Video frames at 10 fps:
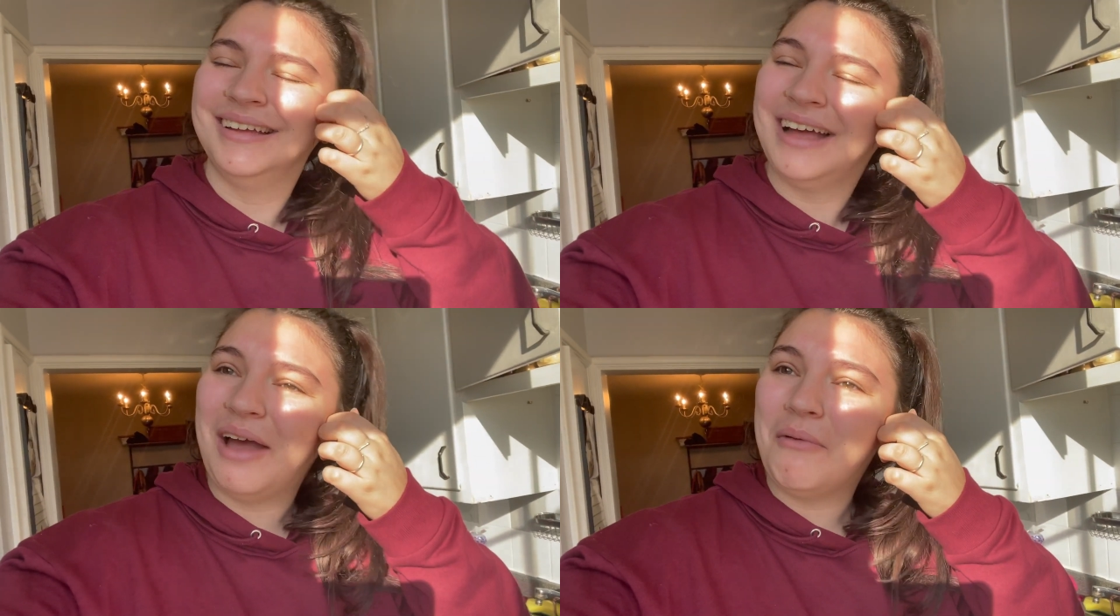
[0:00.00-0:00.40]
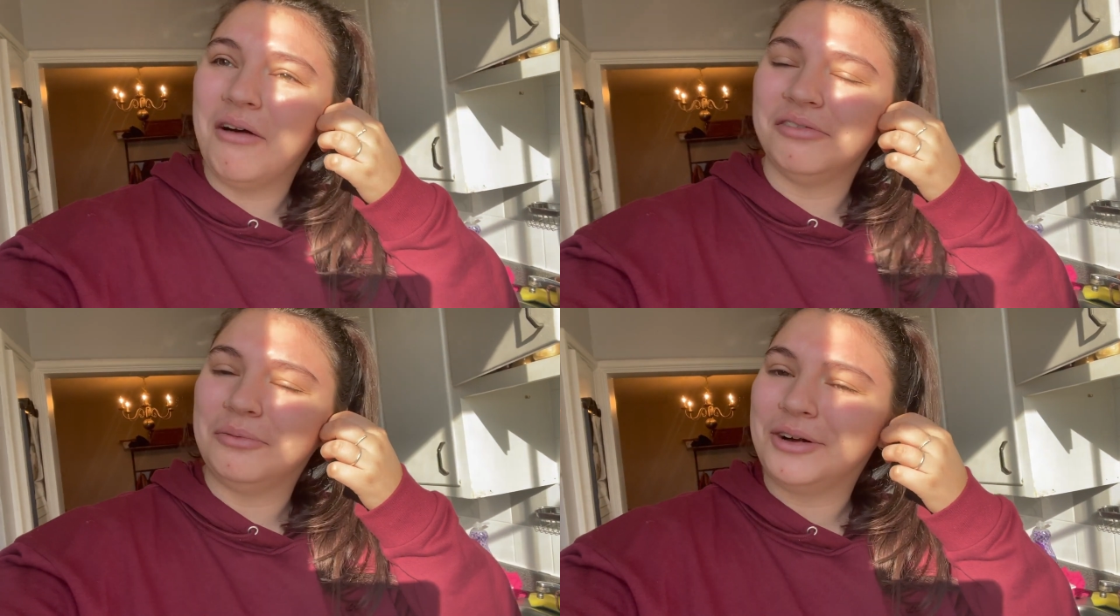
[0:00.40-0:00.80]
I'm off
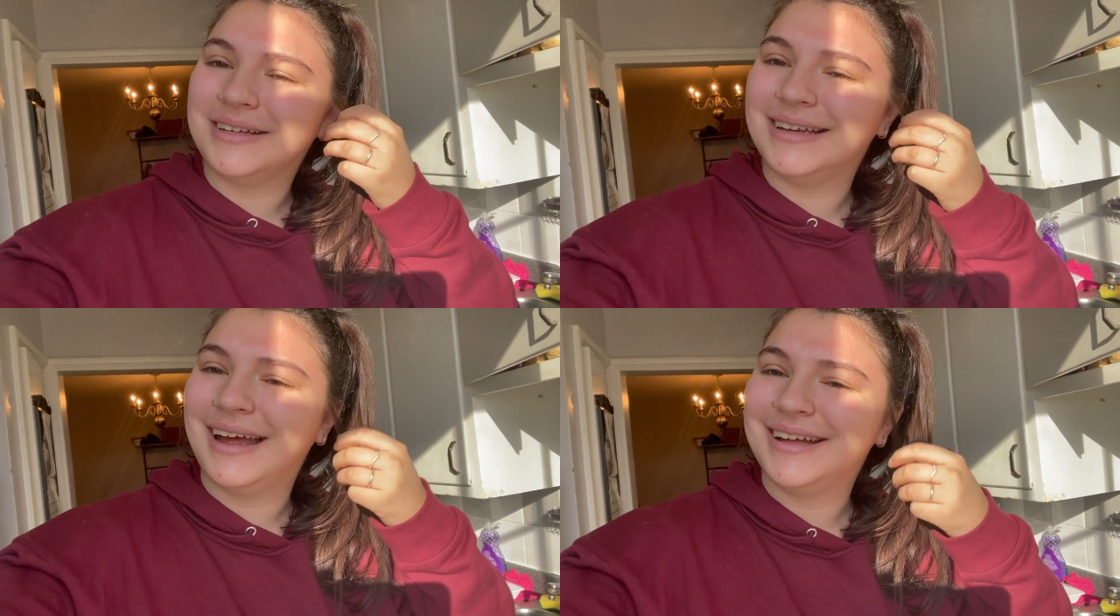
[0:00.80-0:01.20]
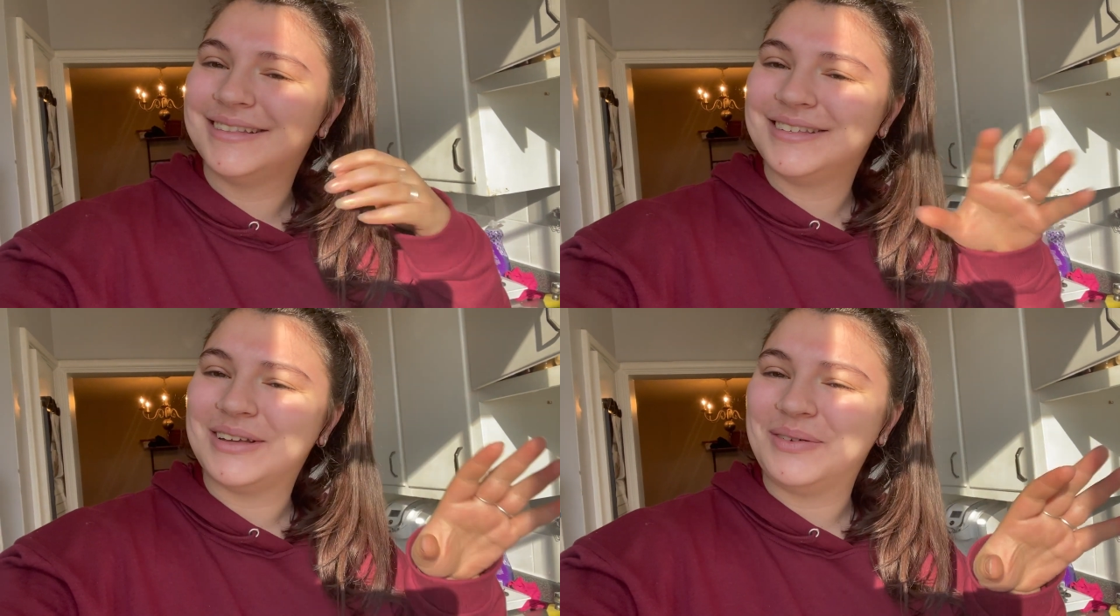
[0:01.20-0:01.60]
from work today,
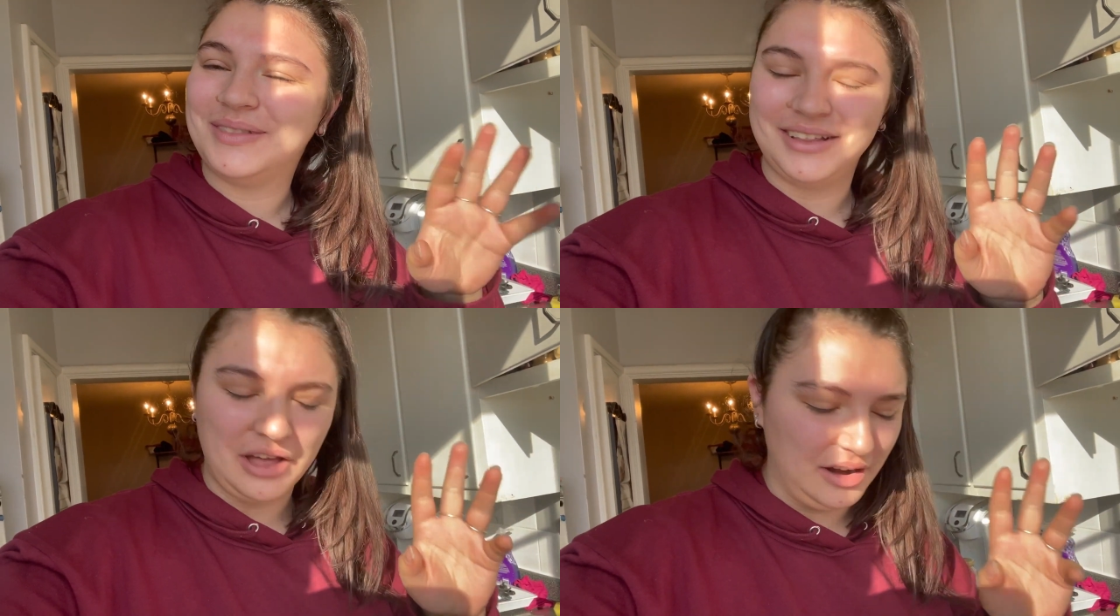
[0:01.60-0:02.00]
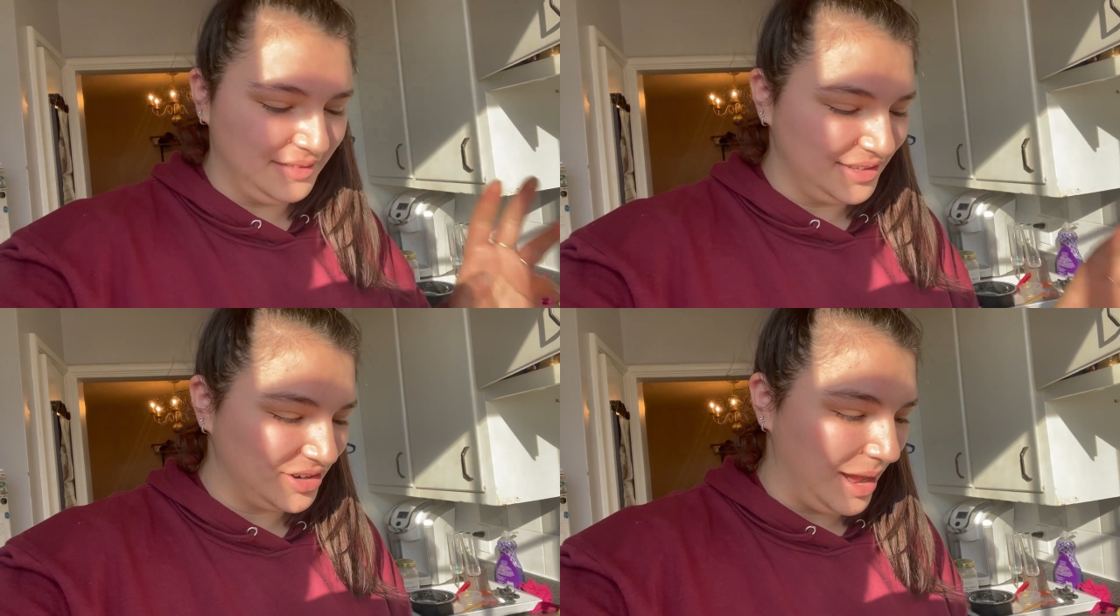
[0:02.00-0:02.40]
so a lot of
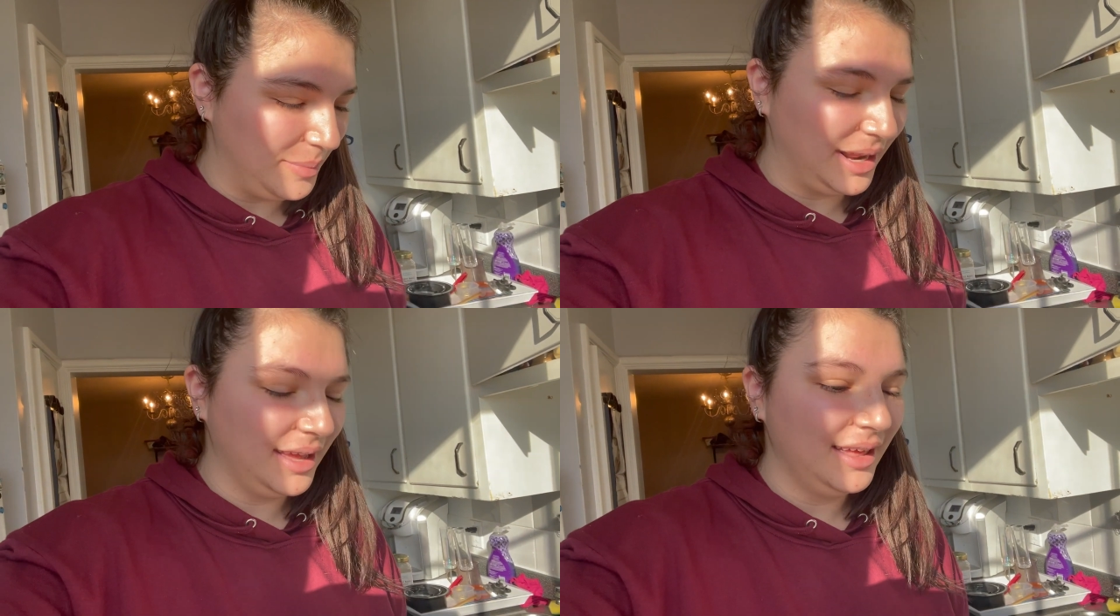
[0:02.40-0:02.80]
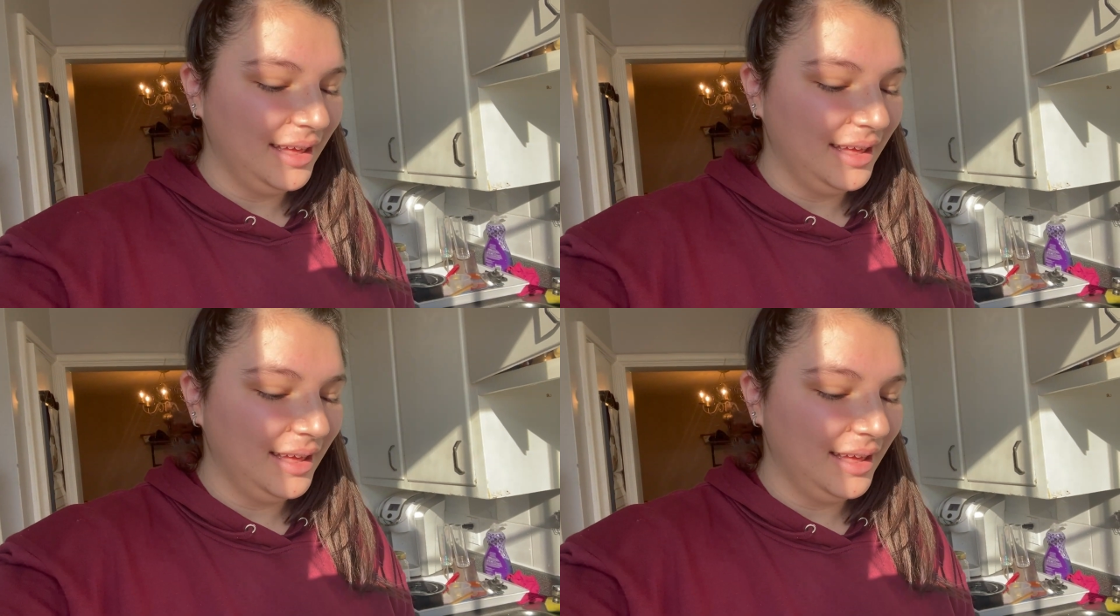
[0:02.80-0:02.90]
things are happening.